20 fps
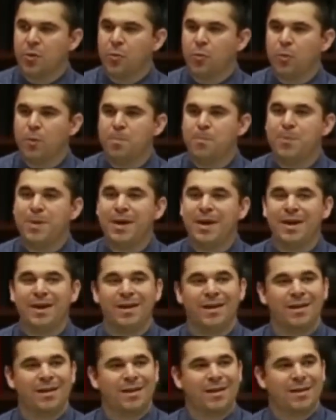would
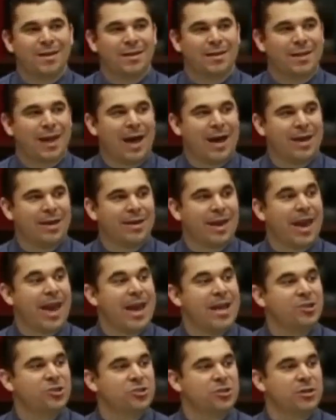be like
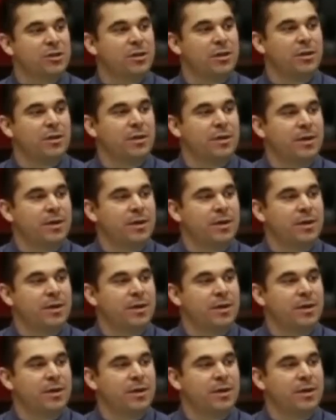ancient